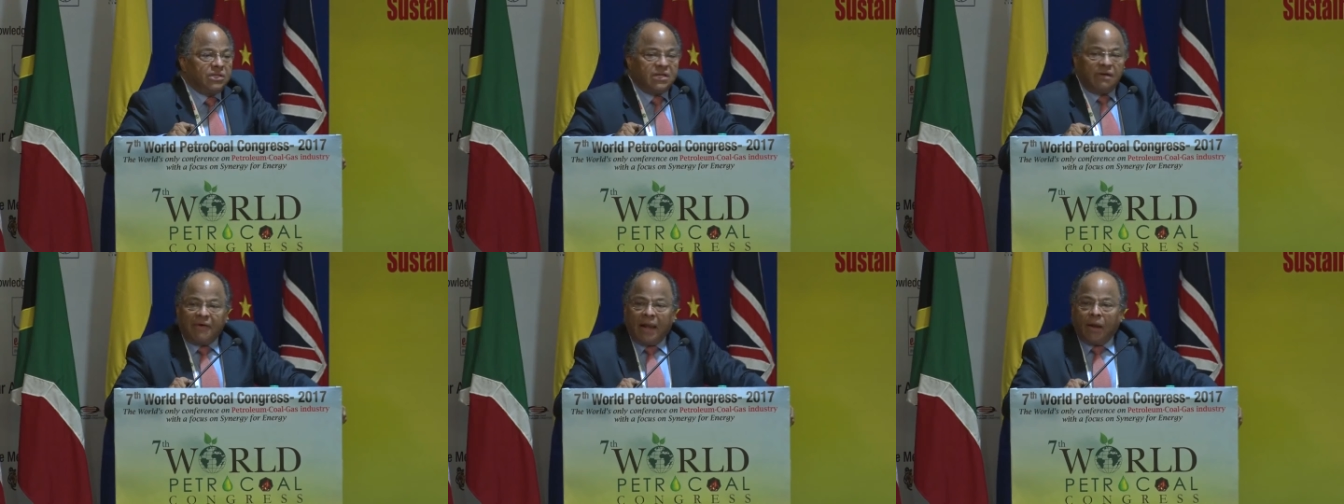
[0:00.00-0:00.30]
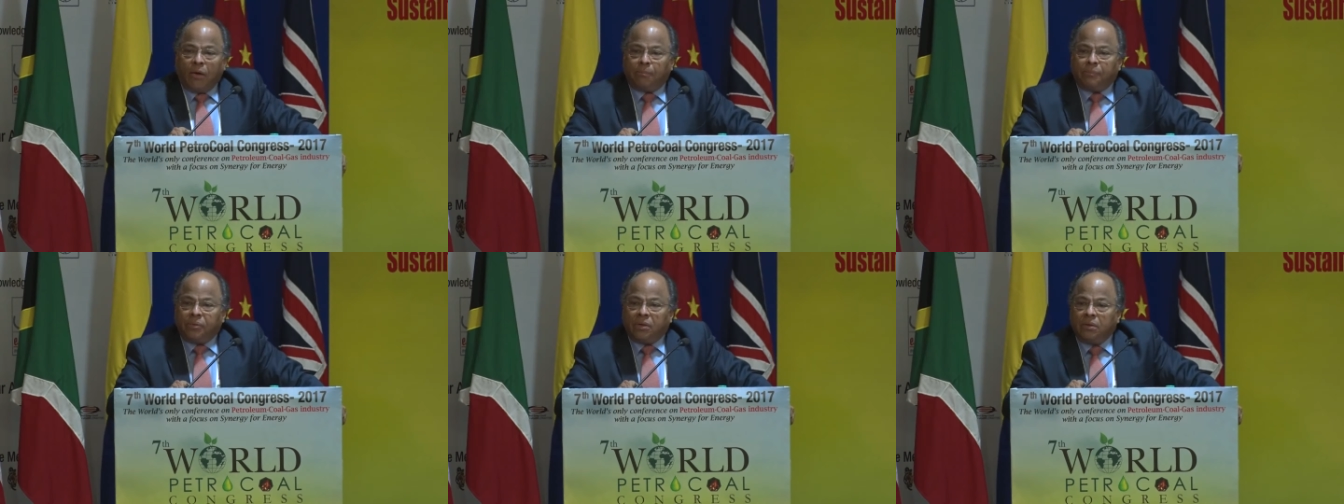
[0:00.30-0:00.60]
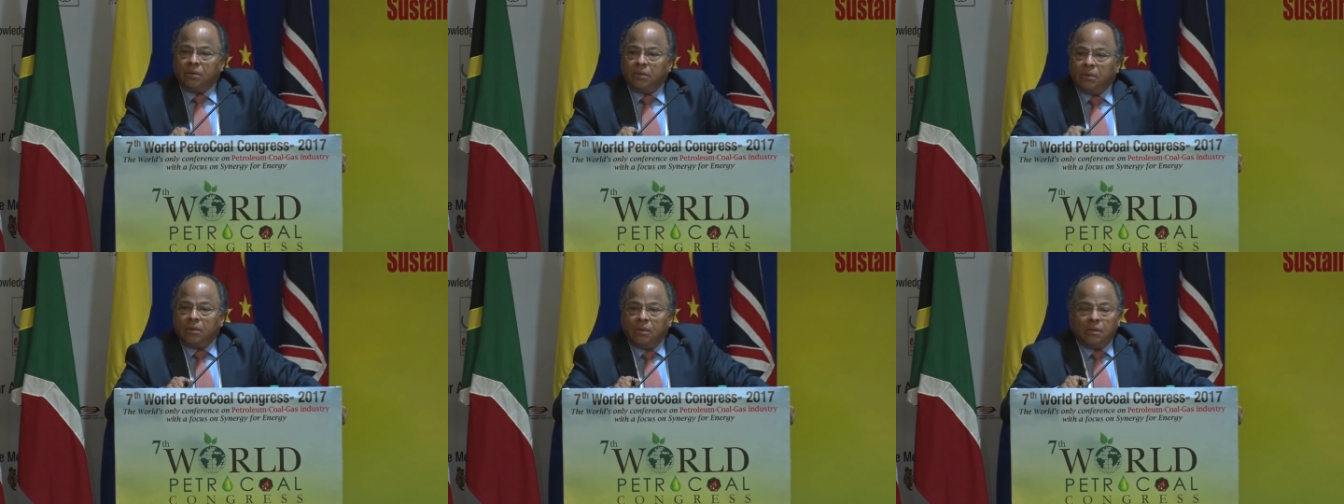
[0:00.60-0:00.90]

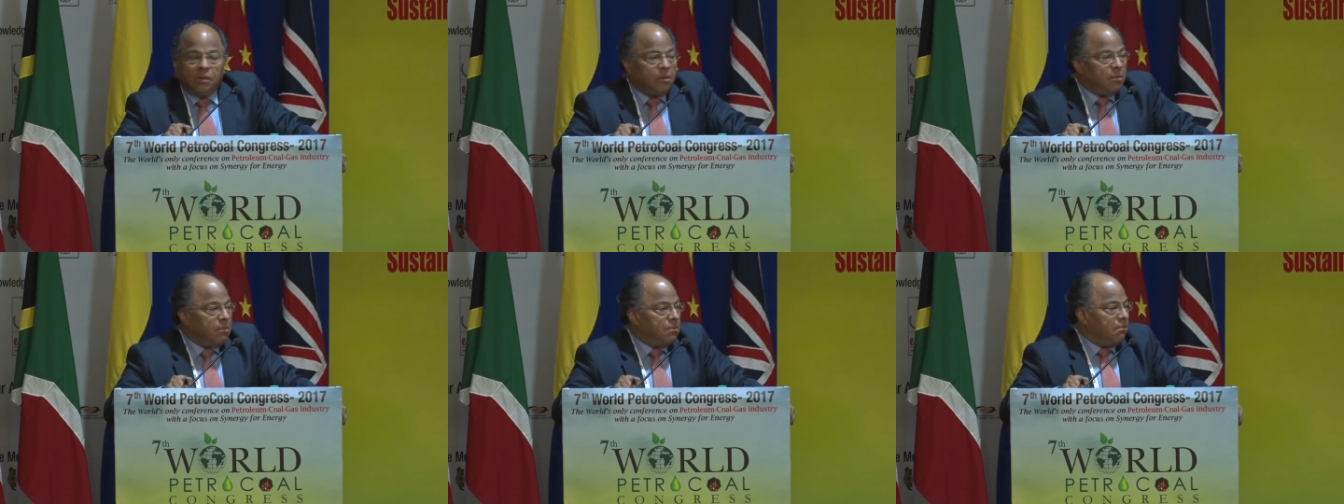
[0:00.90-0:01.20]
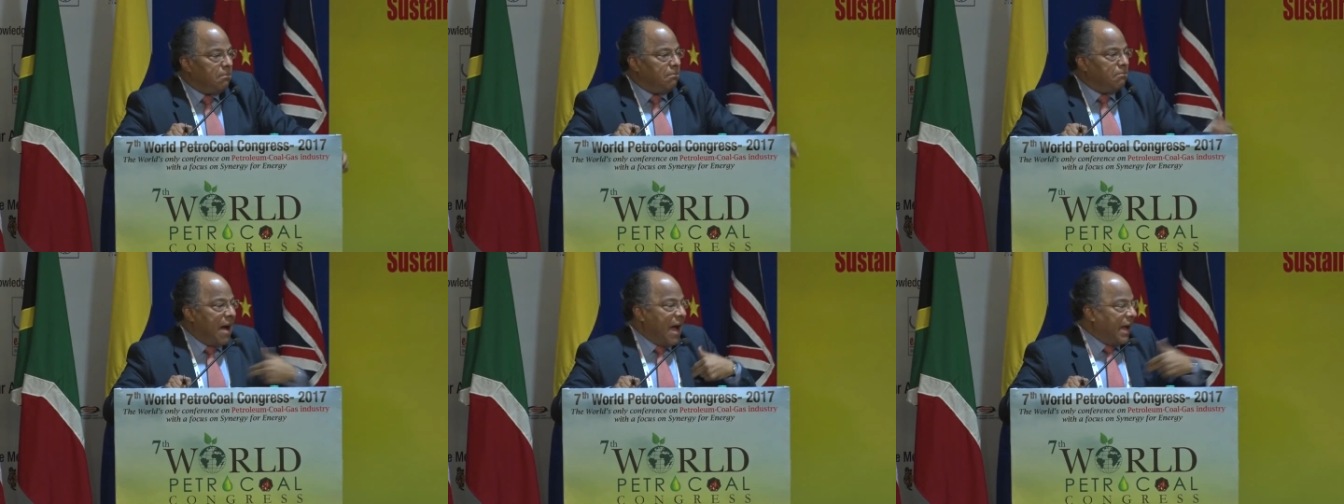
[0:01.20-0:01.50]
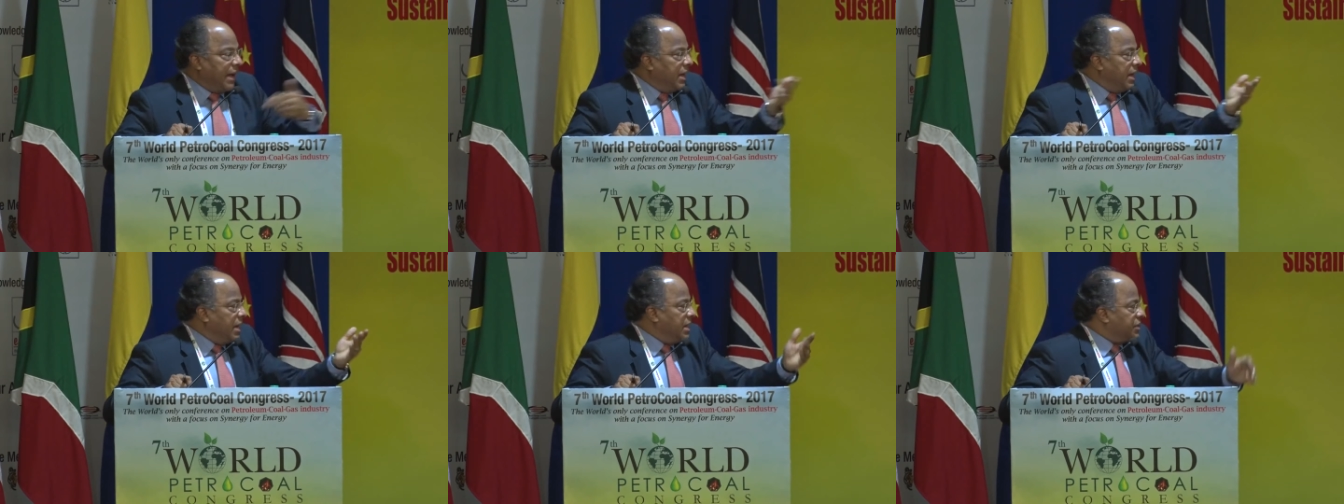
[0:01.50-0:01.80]
develop
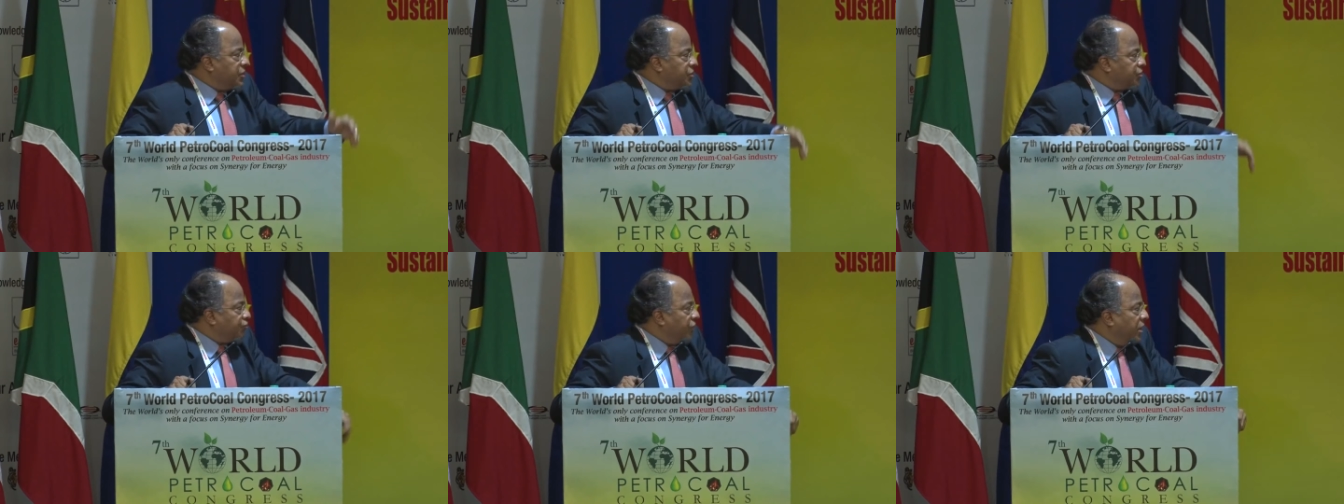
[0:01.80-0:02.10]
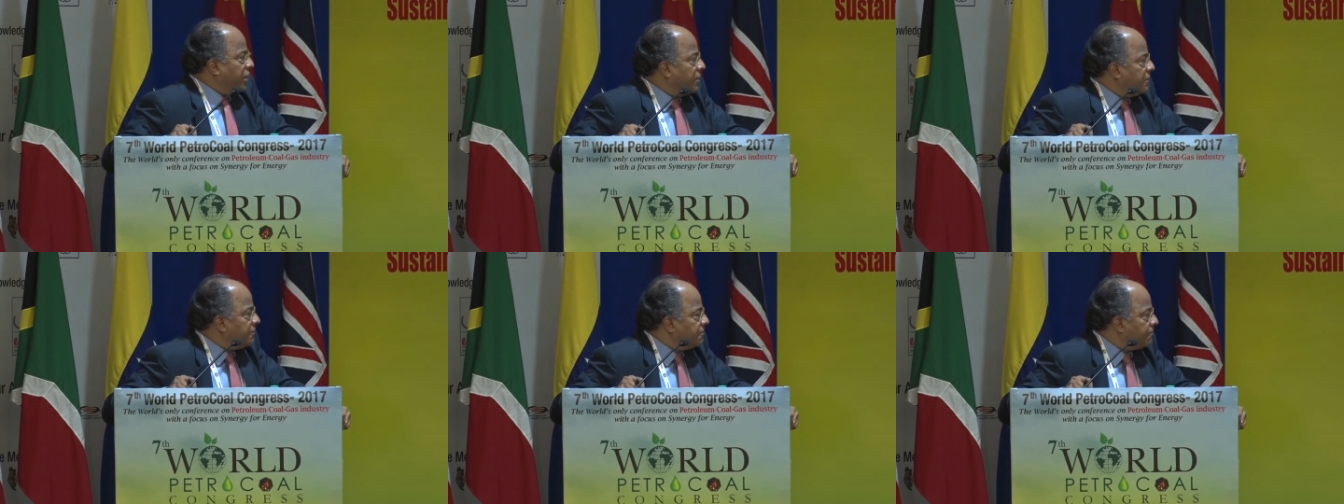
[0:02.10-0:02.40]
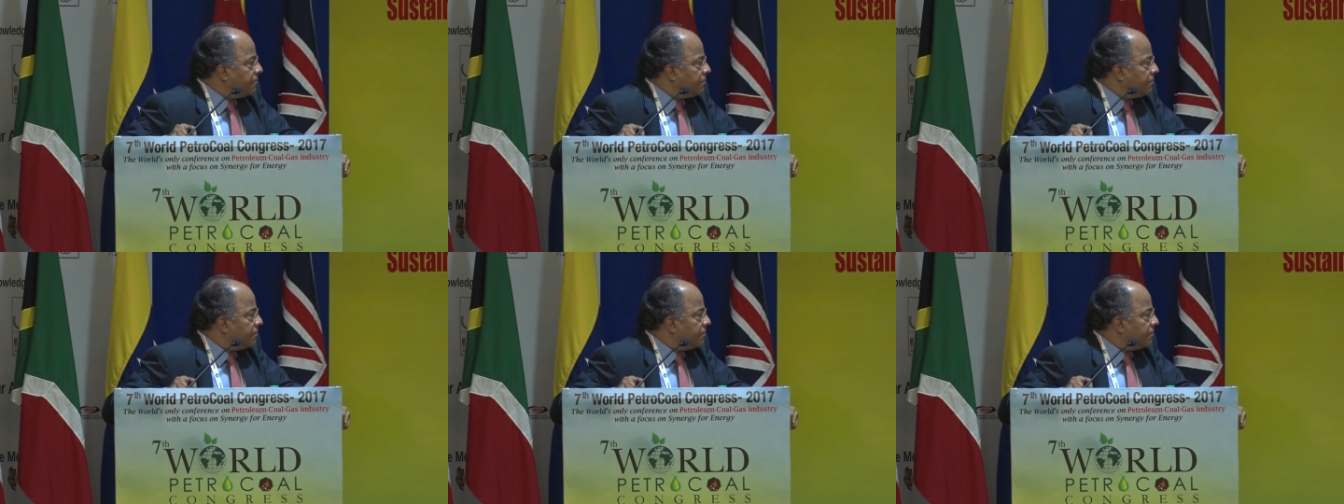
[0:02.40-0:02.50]
my industry.